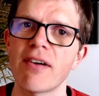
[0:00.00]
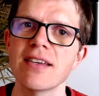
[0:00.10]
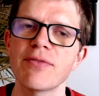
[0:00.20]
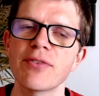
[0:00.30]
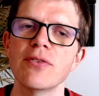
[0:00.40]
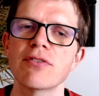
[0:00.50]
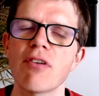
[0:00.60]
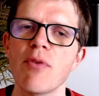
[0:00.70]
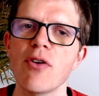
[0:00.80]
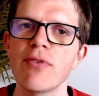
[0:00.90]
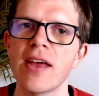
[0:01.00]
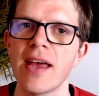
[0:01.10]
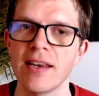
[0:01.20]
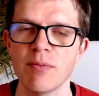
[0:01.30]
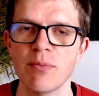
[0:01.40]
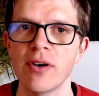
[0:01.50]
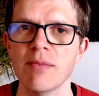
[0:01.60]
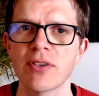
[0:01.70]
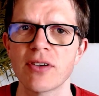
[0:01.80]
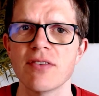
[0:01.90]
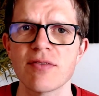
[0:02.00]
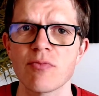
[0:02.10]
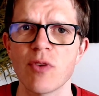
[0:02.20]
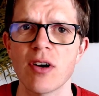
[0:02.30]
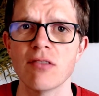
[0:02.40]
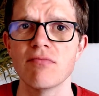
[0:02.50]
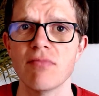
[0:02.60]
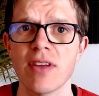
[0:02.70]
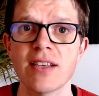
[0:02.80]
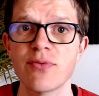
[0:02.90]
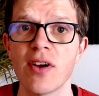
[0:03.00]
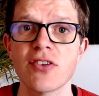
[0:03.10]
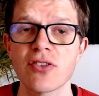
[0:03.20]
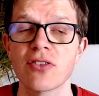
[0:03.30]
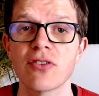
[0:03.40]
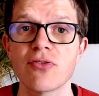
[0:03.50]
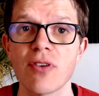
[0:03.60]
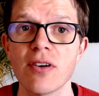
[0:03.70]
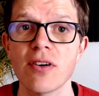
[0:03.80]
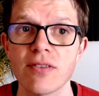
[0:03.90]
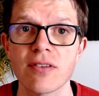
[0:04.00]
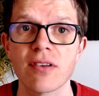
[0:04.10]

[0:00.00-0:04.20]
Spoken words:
very difficult to remove it at any point because, well, it's version controlled.